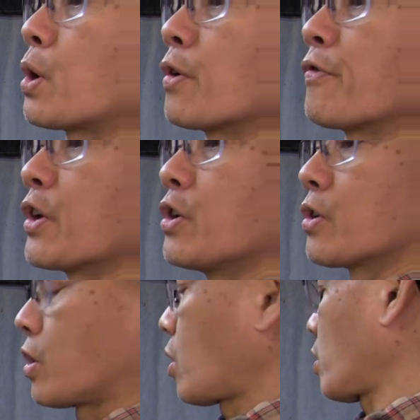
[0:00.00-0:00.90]
perfect. You
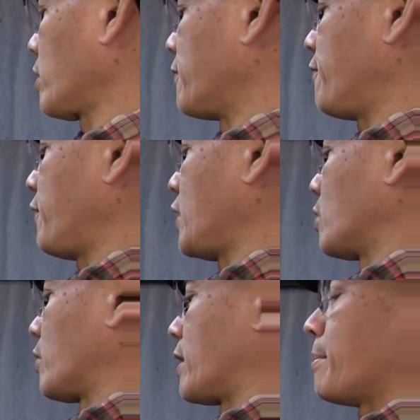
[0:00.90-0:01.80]
can hardly
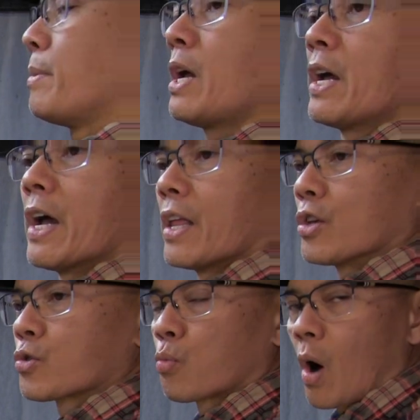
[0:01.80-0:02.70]
feel them.
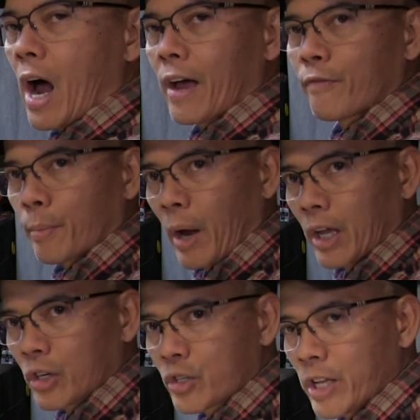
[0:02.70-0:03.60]
And this rod, from my
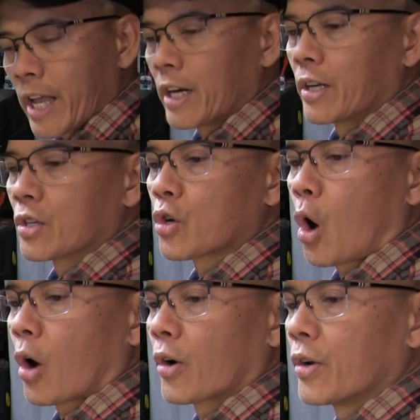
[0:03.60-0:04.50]
understanding, is
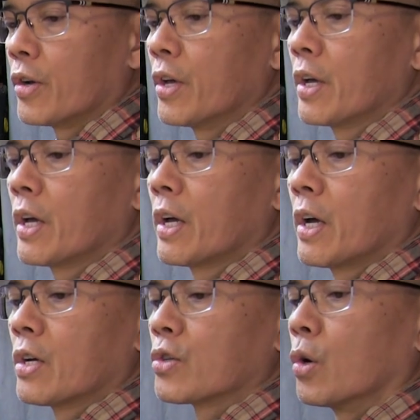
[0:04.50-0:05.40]
hardened,
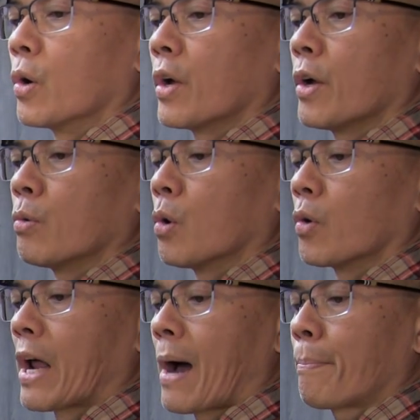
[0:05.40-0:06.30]
so it
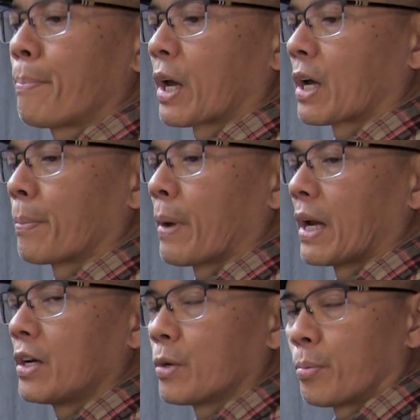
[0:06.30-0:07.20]
will not pick up
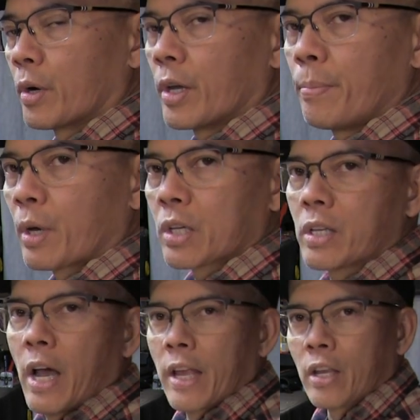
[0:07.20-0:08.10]
any debris.
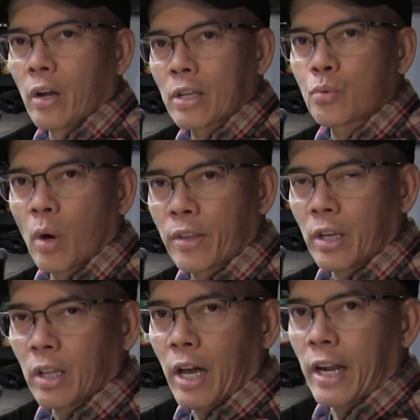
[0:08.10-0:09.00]
Because, you know, that's one
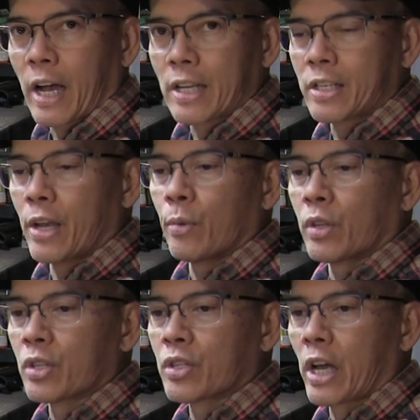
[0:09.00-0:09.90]
thing a lot of guys say
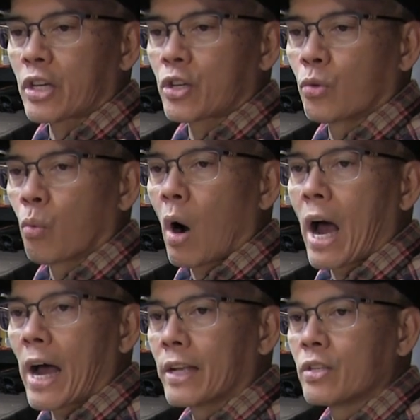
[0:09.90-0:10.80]
with the sectioned
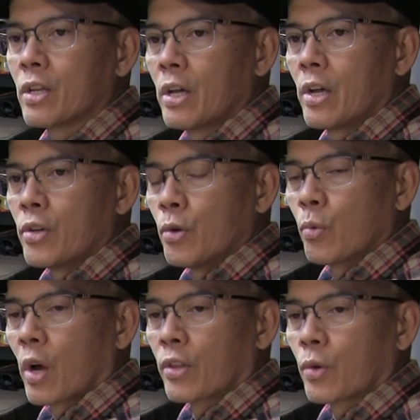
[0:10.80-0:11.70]
rods, you
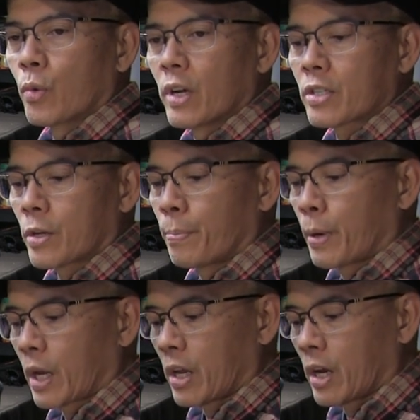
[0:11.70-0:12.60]
run the risk of
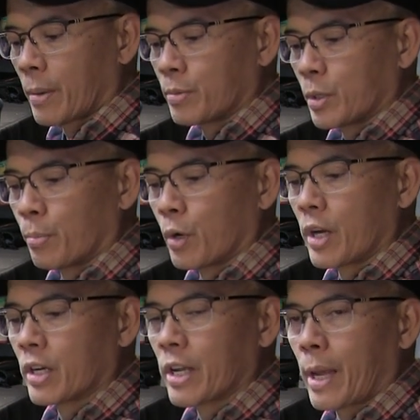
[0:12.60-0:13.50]
picking up
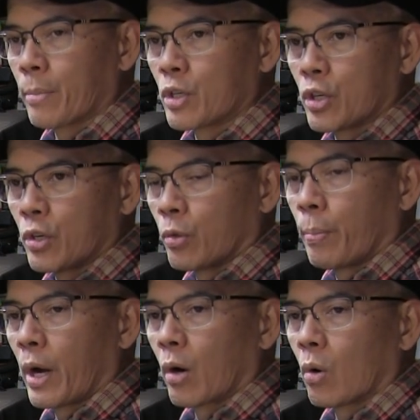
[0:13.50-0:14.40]
debris and damaging your
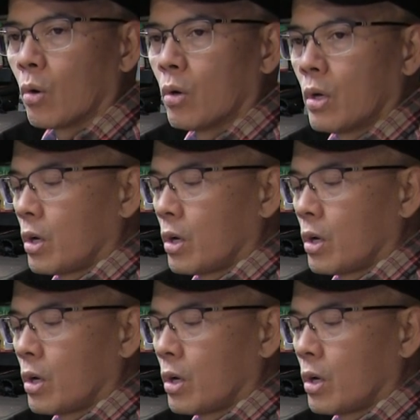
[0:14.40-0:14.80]
barrel,